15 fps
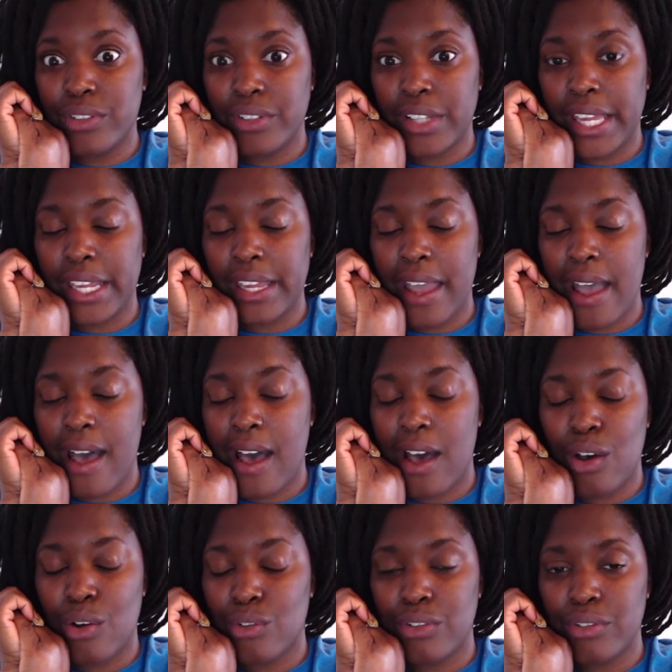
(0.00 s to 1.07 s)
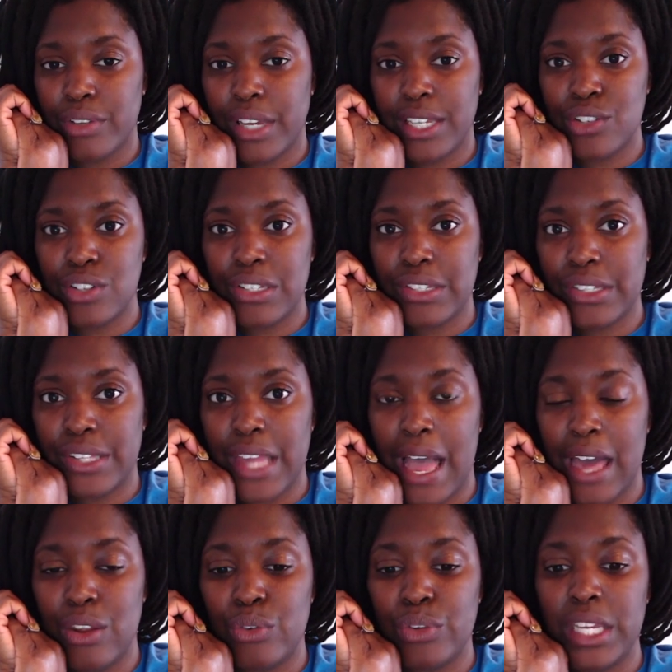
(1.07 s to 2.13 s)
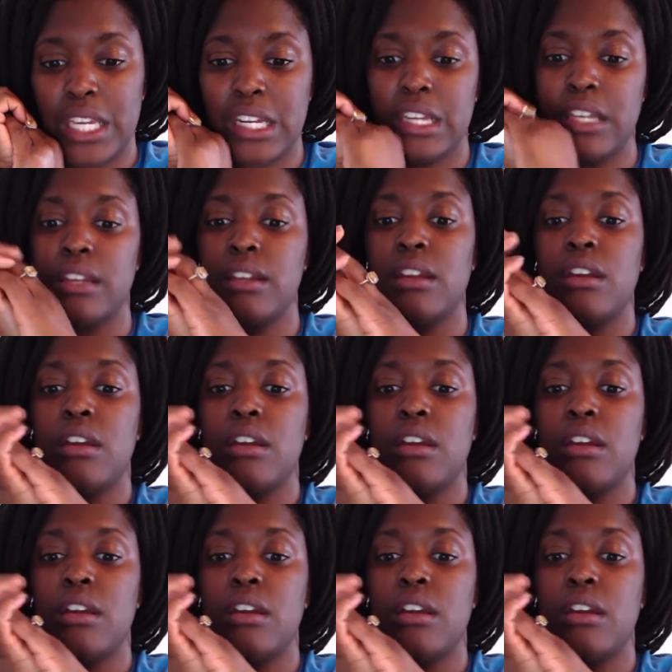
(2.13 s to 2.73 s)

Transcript: Like, how? I don't get it.